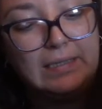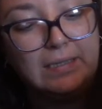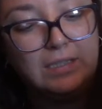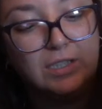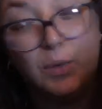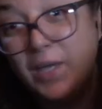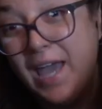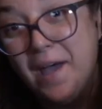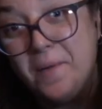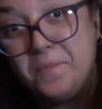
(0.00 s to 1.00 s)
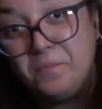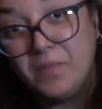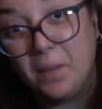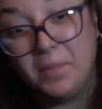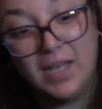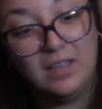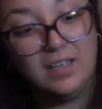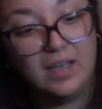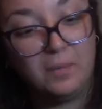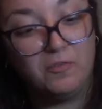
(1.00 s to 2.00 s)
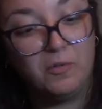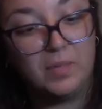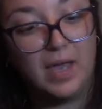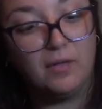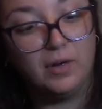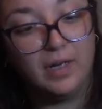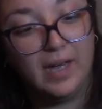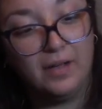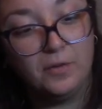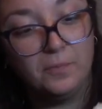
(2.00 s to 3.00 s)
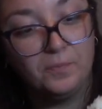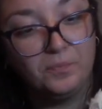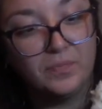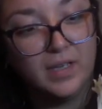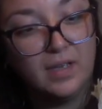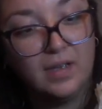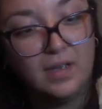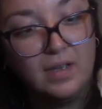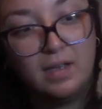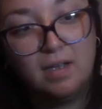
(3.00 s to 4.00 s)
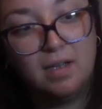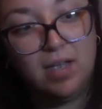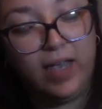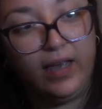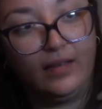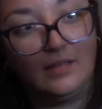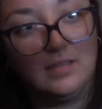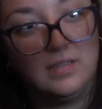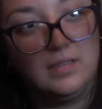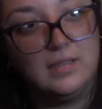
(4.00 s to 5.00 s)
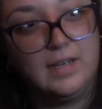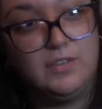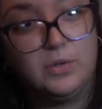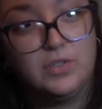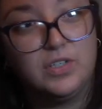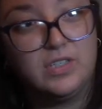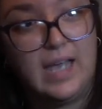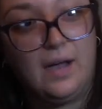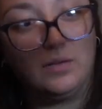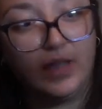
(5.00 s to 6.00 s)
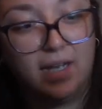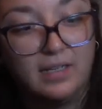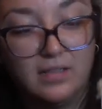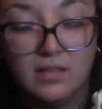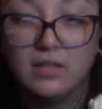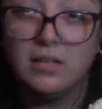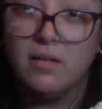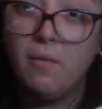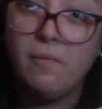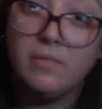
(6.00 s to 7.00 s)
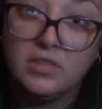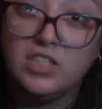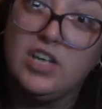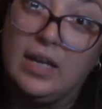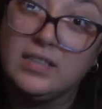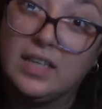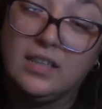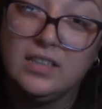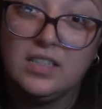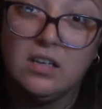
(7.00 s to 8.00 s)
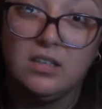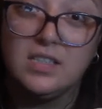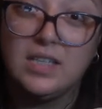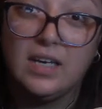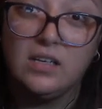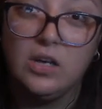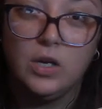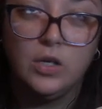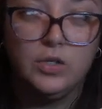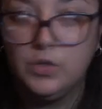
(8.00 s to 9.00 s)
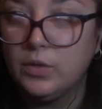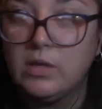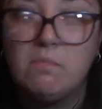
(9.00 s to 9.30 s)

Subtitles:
So yeah, I'm healing up from that right now. And even though it's just the outline, the Jack Skellington on this side, you can